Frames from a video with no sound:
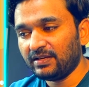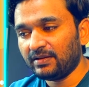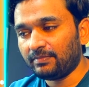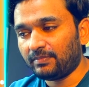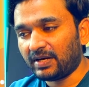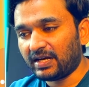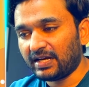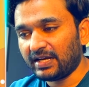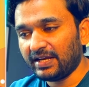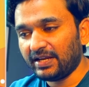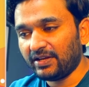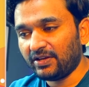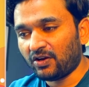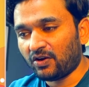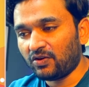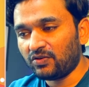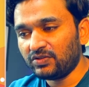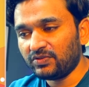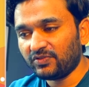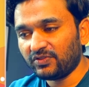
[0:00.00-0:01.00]
Buy
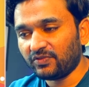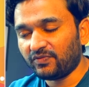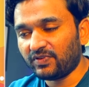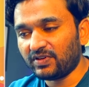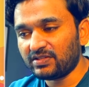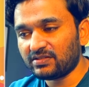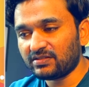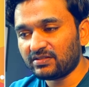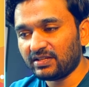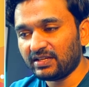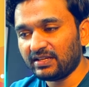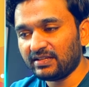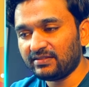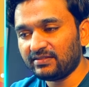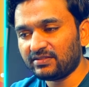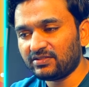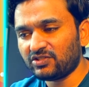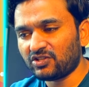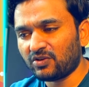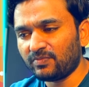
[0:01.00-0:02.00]
now. The first is
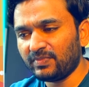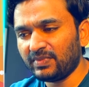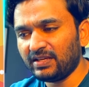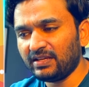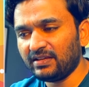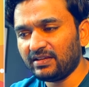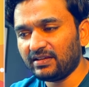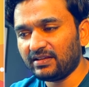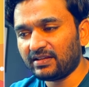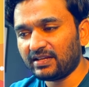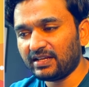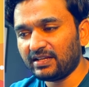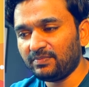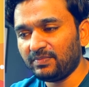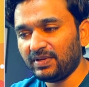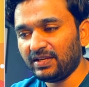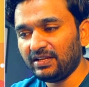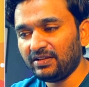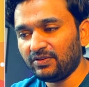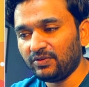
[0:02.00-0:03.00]
Xiaomi
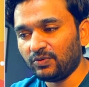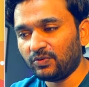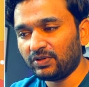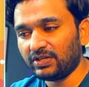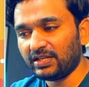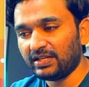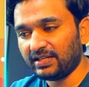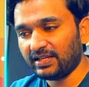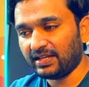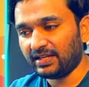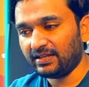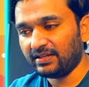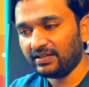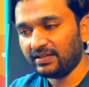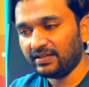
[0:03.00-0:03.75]
Redmi Note 10.